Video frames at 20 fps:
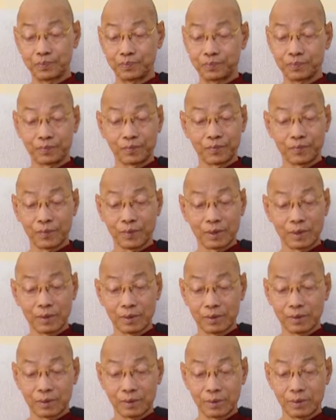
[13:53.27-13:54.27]

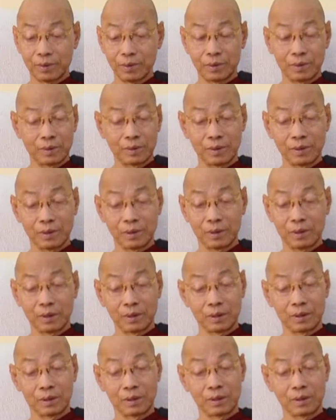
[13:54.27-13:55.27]

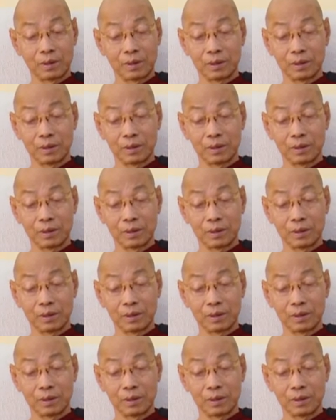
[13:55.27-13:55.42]
Nothing is said.